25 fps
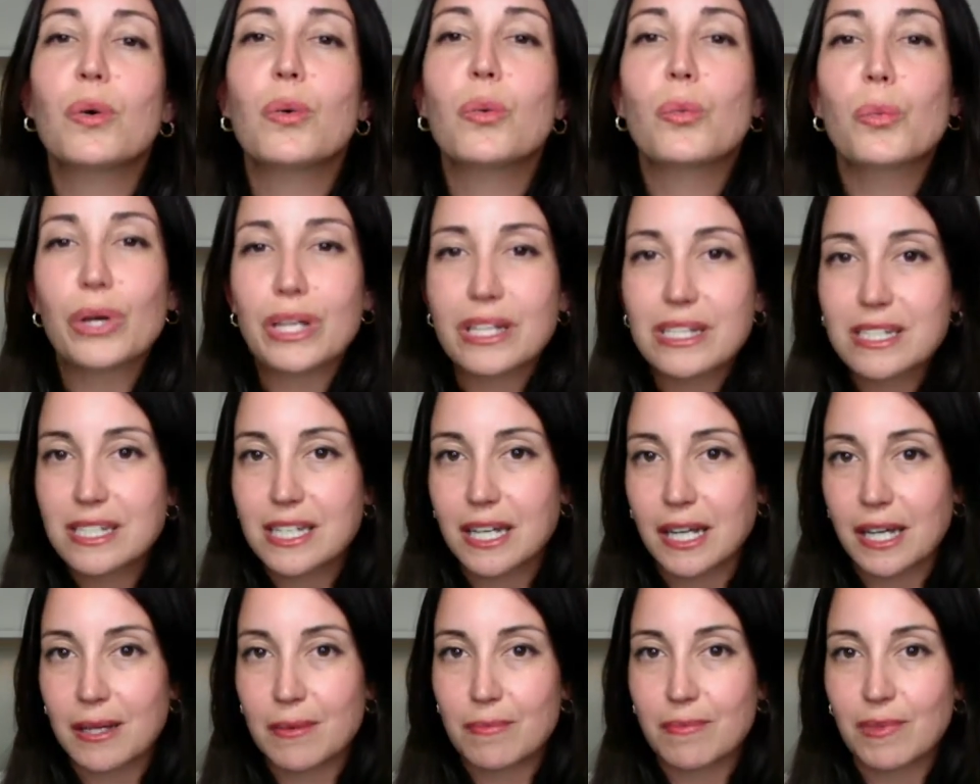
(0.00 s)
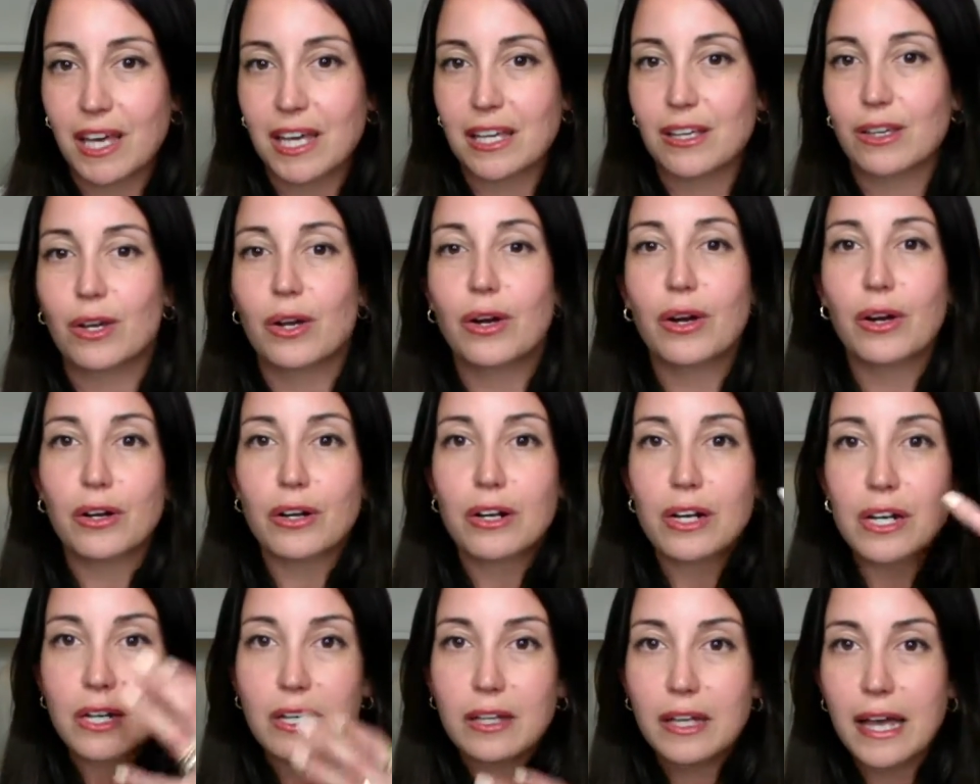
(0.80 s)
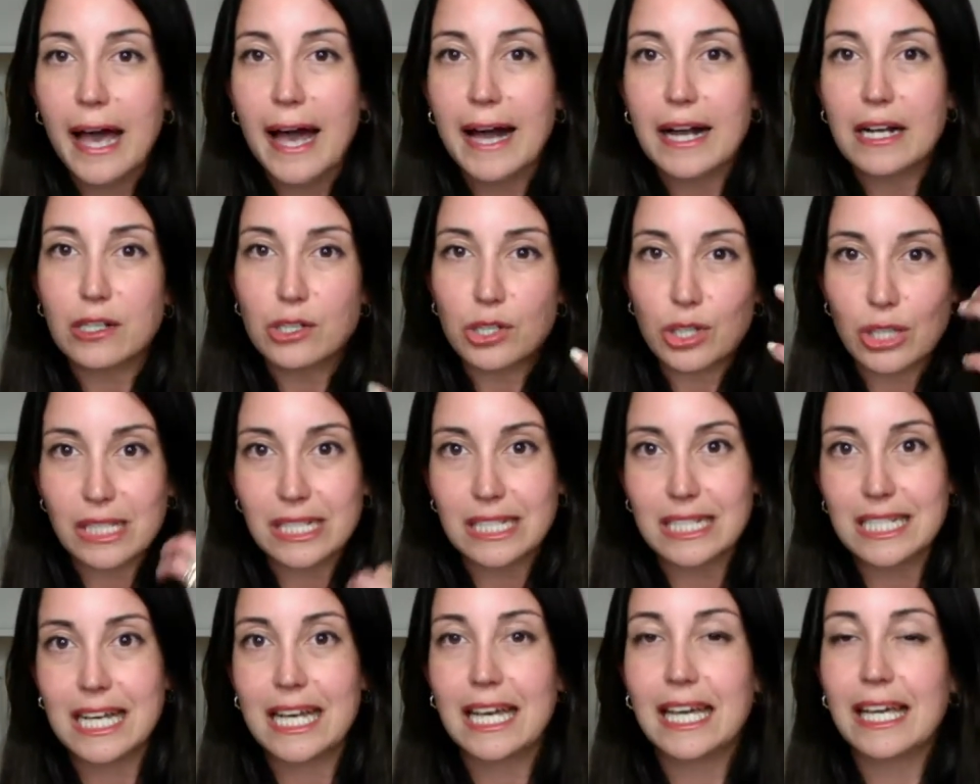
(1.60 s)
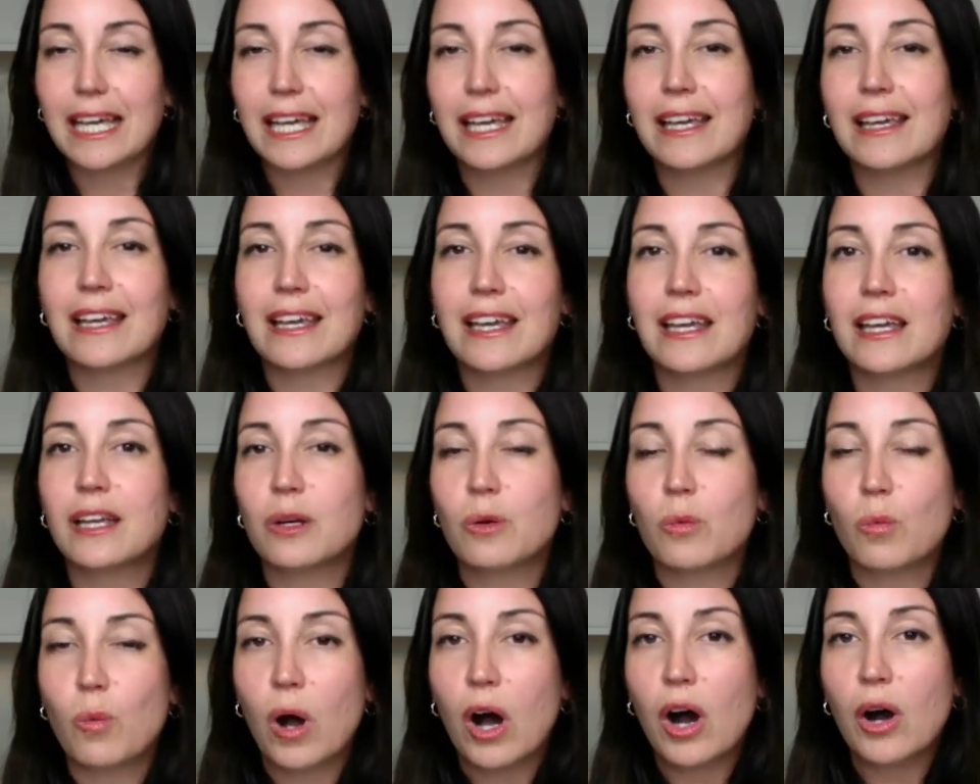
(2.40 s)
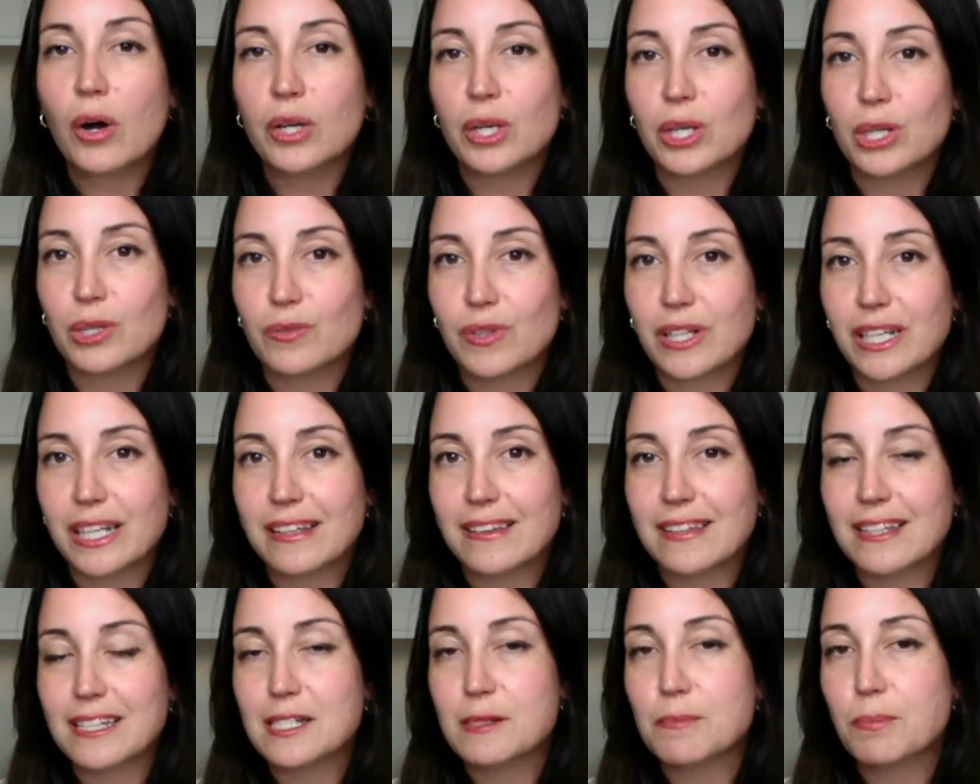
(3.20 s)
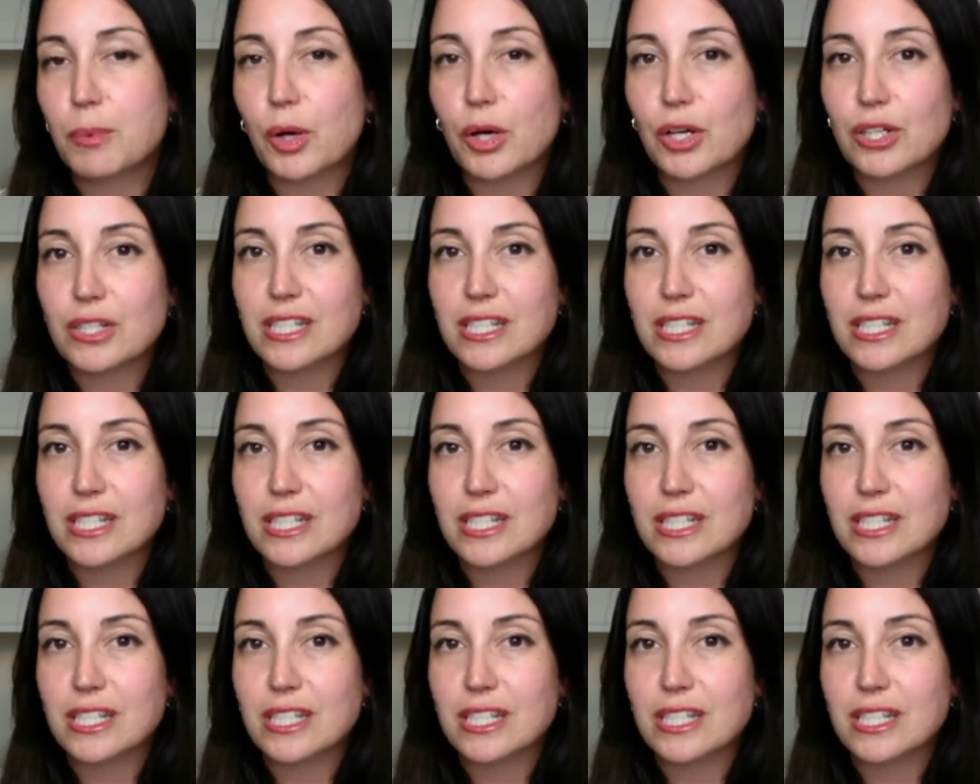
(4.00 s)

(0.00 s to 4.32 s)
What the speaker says: wisdom that you're actually taking in while you're reading these books.